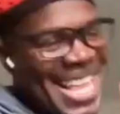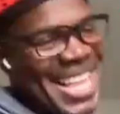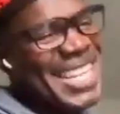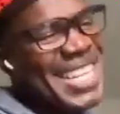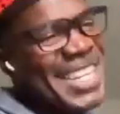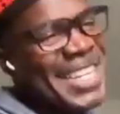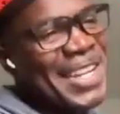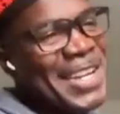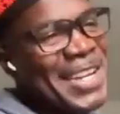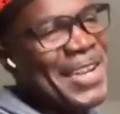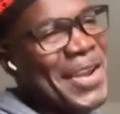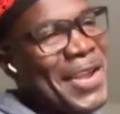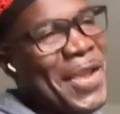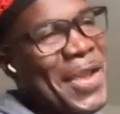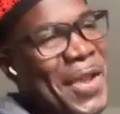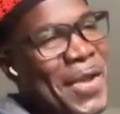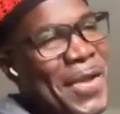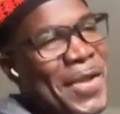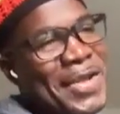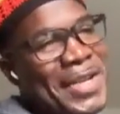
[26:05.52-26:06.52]
what I'm trying to
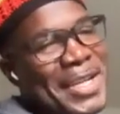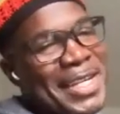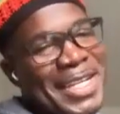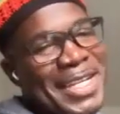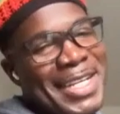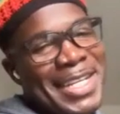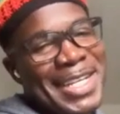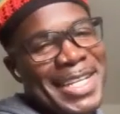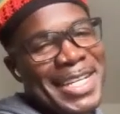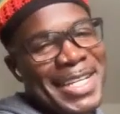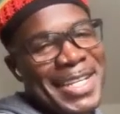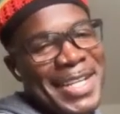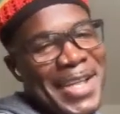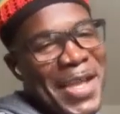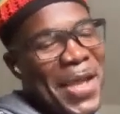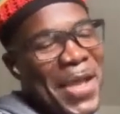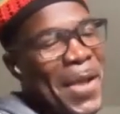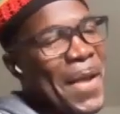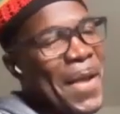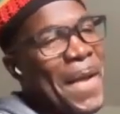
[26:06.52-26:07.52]
tell you,
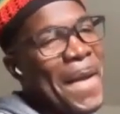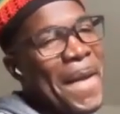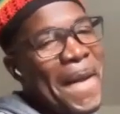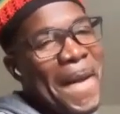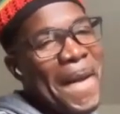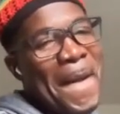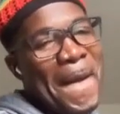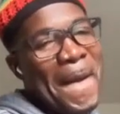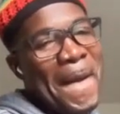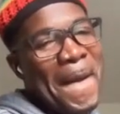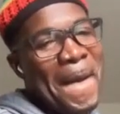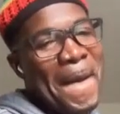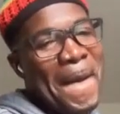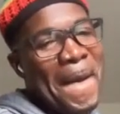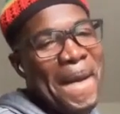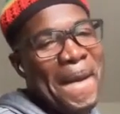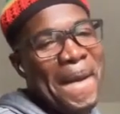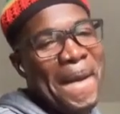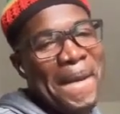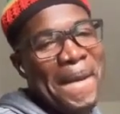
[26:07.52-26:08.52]
Dr. Morgan.
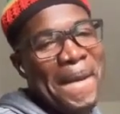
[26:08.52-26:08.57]
Now